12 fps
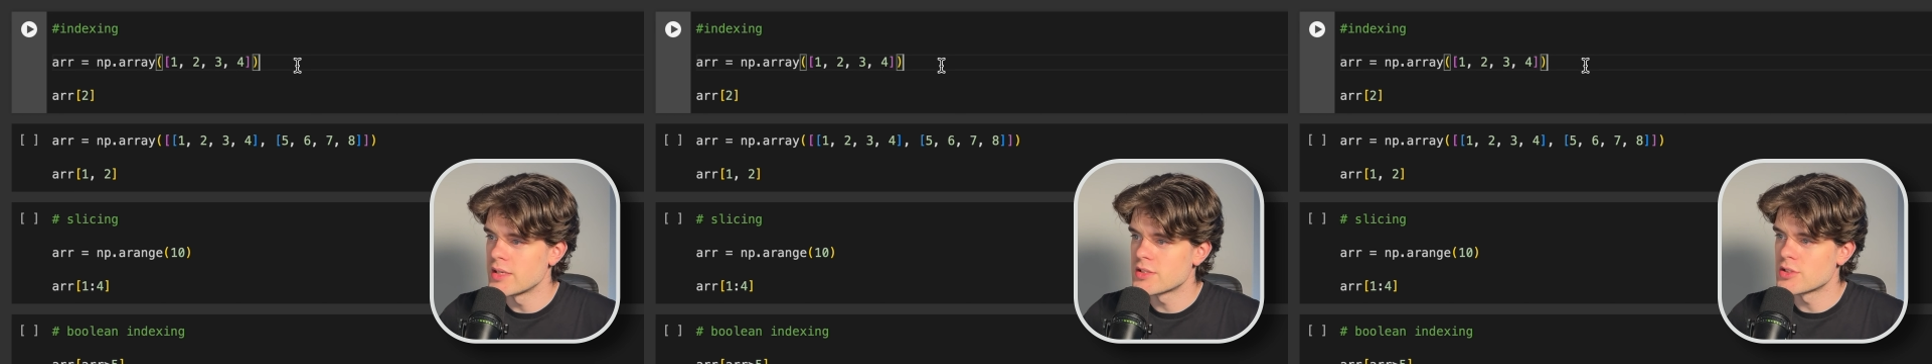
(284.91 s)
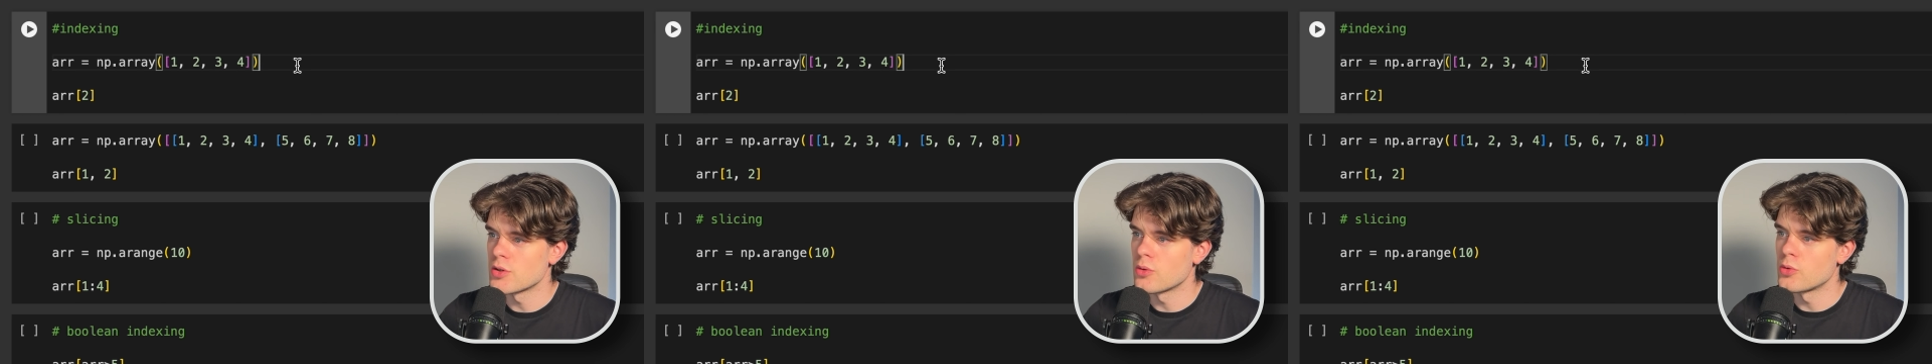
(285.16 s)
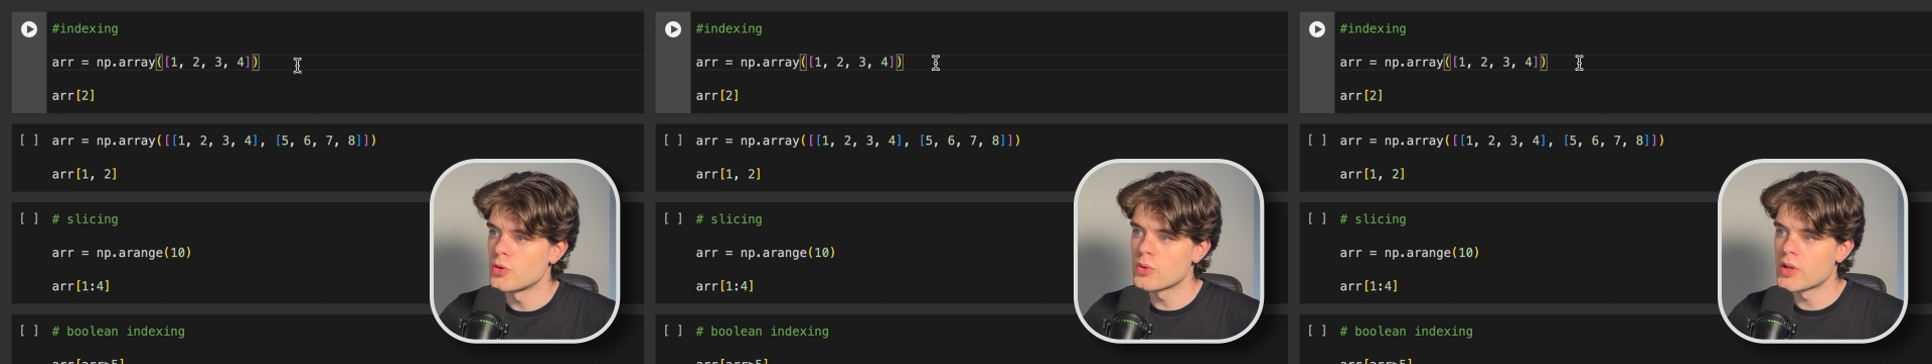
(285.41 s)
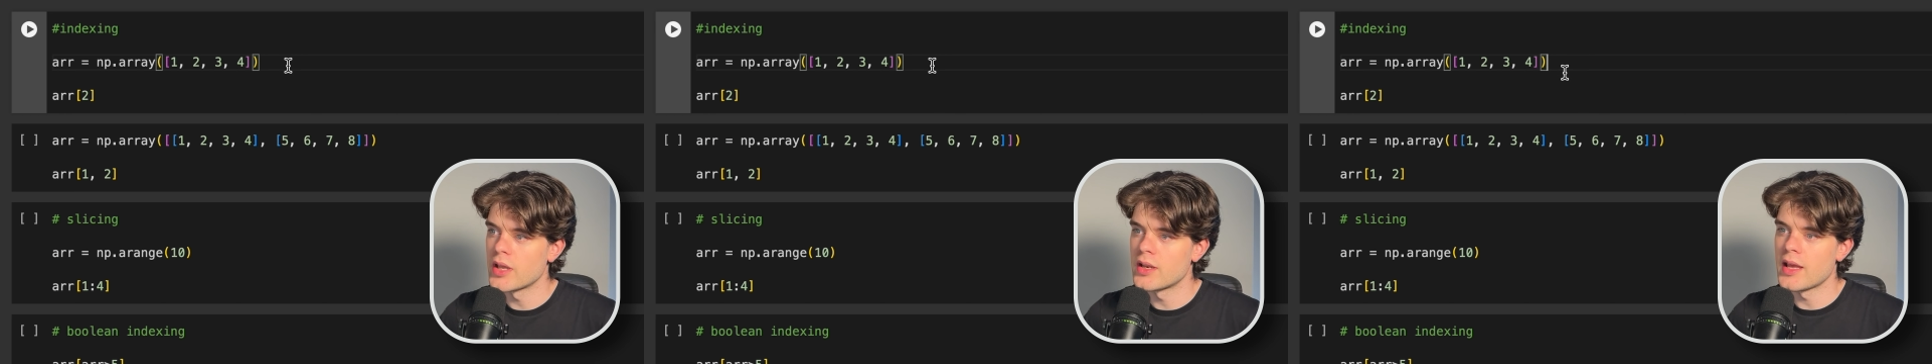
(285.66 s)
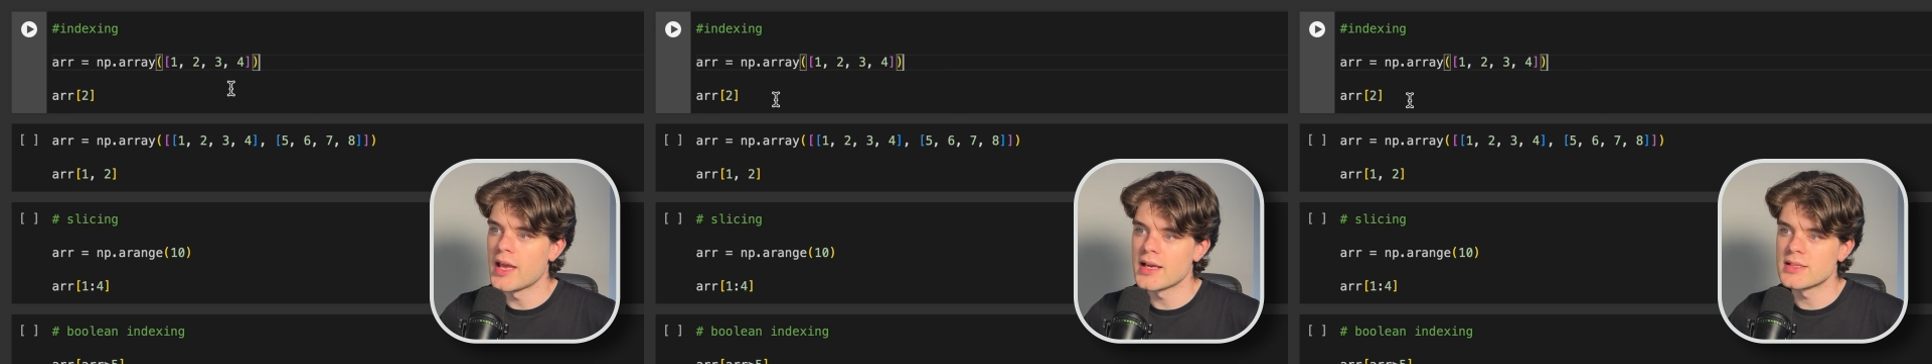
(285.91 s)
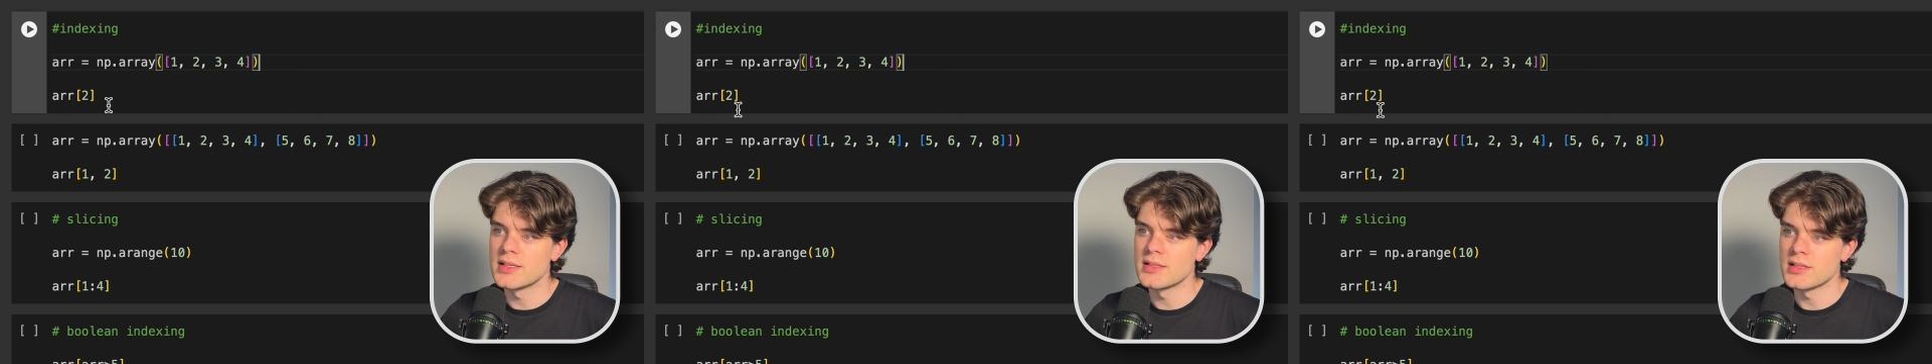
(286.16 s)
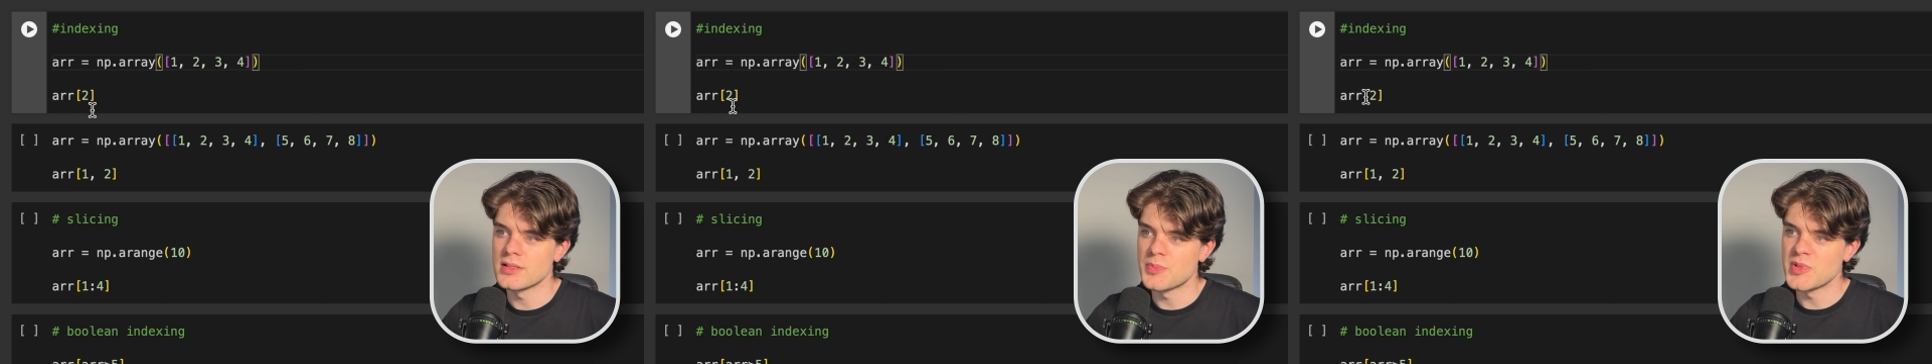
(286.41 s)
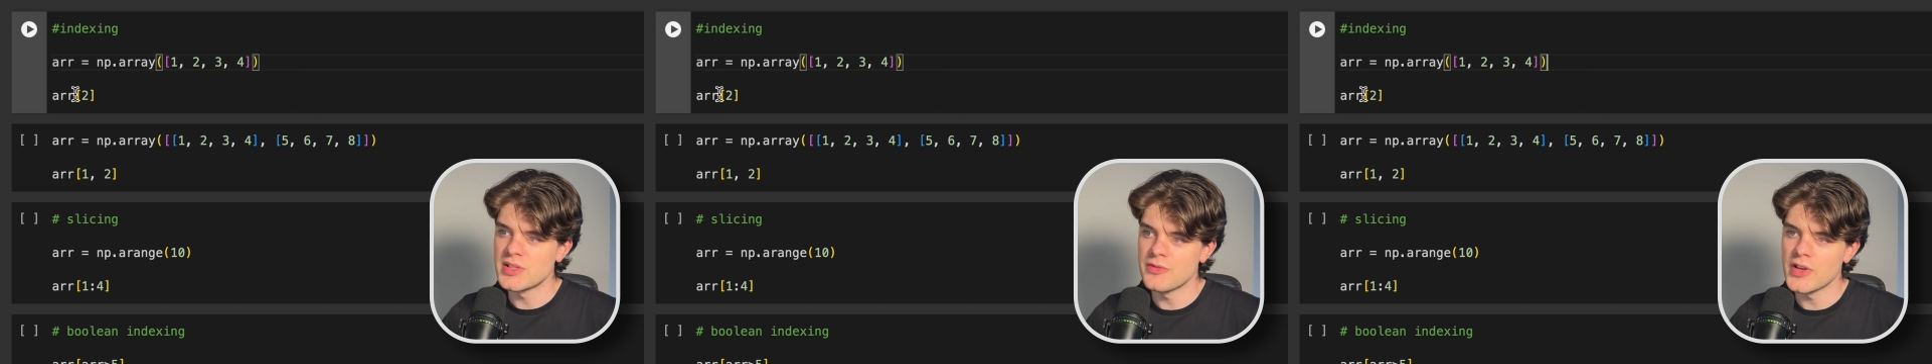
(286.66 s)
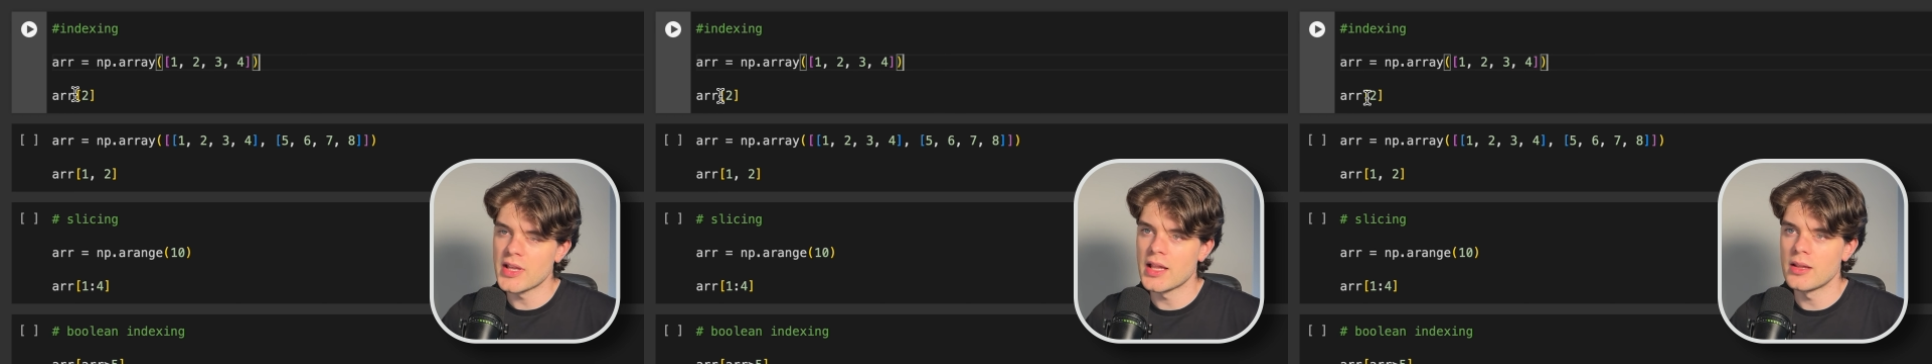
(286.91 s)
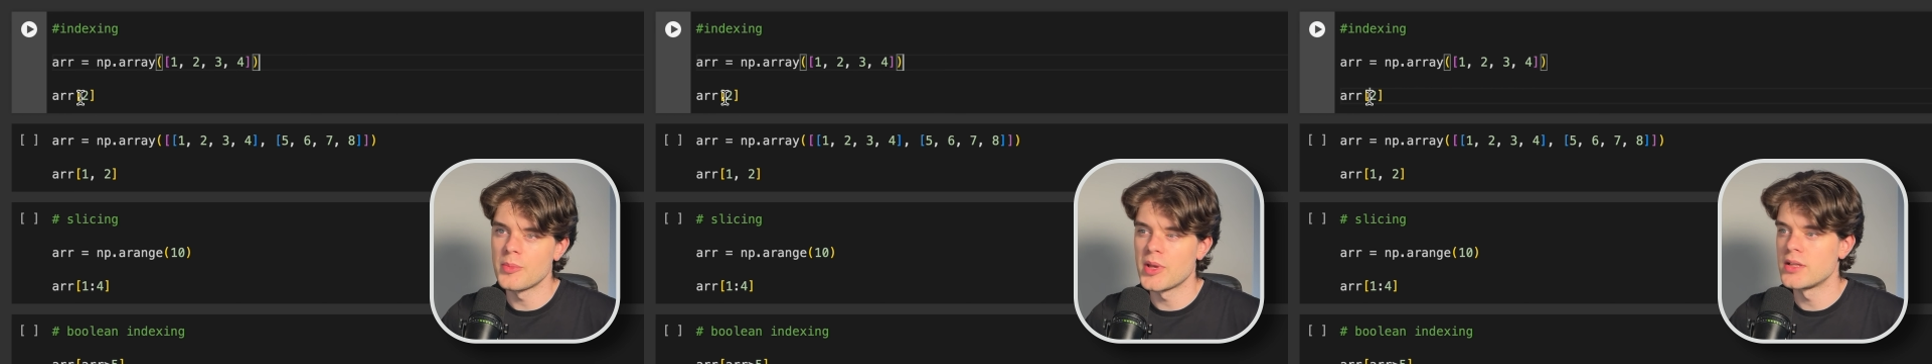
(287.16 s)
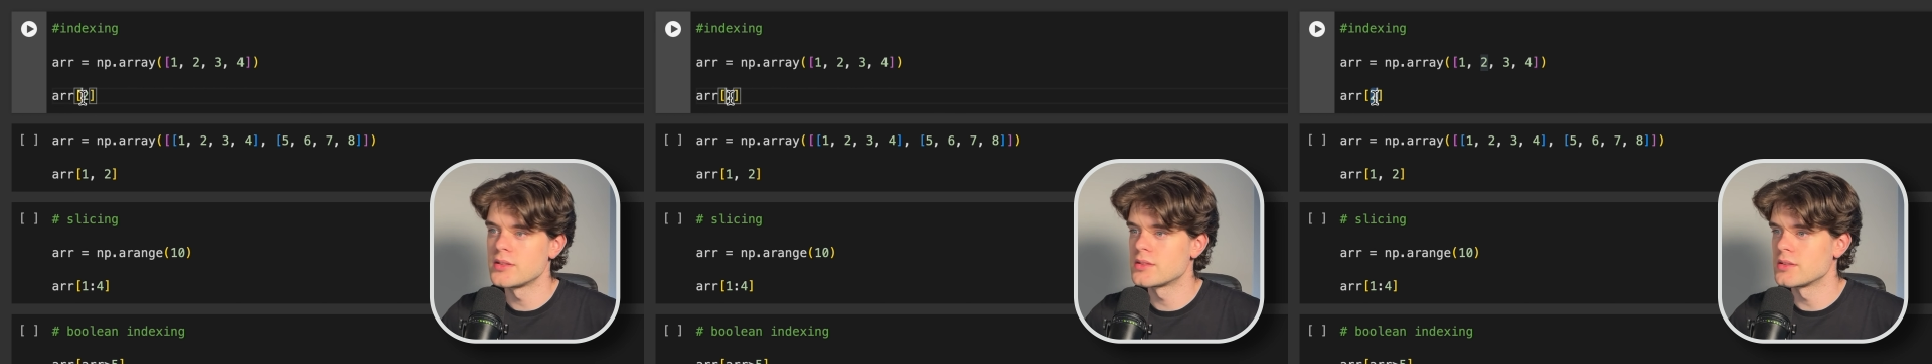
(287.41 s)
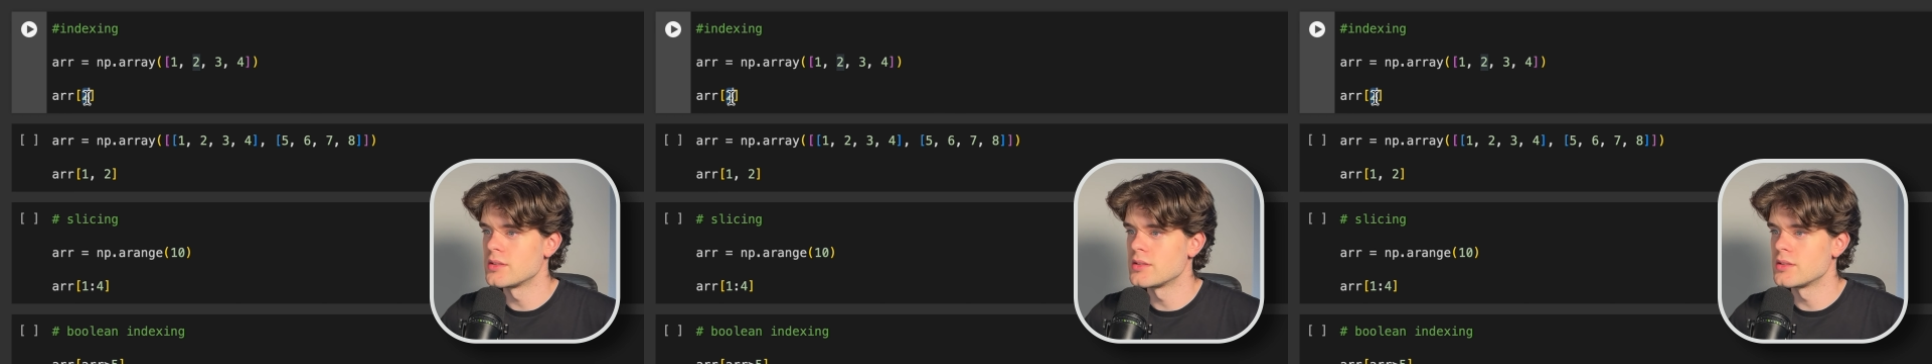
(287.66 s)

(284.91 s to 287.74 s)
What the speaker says: so you can access a specific element